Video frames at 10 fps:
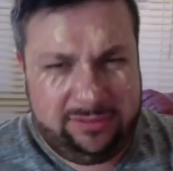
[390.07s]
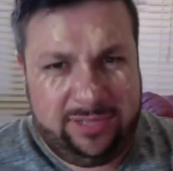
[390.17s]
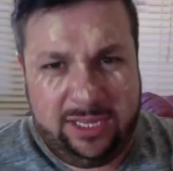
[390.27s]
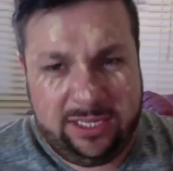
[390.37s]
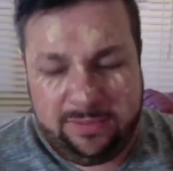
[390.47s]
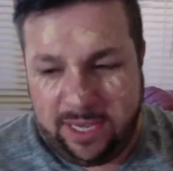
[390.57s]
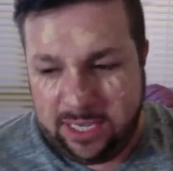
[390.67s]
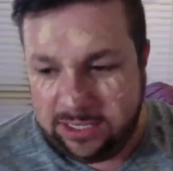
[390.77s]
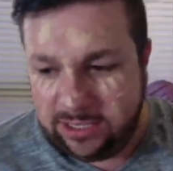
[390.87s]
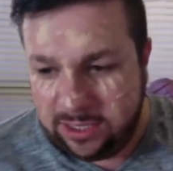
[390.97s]
That didn't make
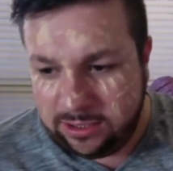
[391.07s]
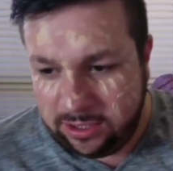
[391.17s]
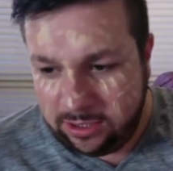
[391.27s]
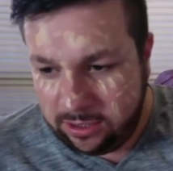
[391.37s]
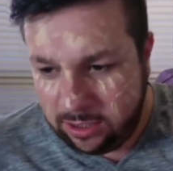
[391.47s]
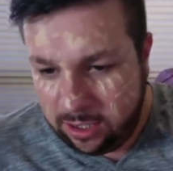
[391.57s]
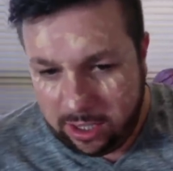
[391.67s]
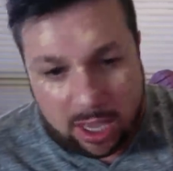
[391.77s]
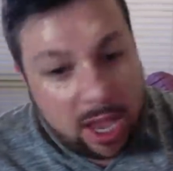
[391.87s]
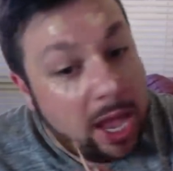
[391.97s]
any sense.
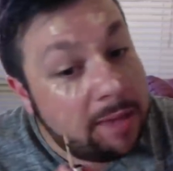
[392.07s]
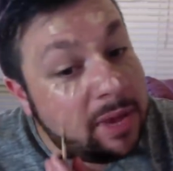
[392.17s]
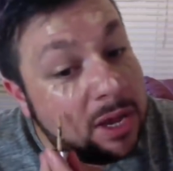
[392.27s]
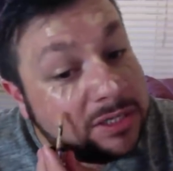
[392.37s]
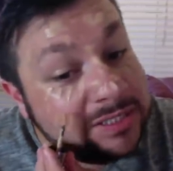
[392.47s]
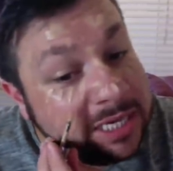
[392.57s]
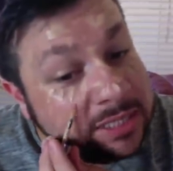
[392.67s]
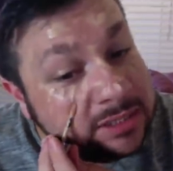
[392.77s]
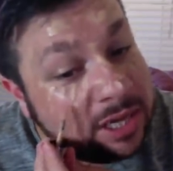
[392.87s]
Tickets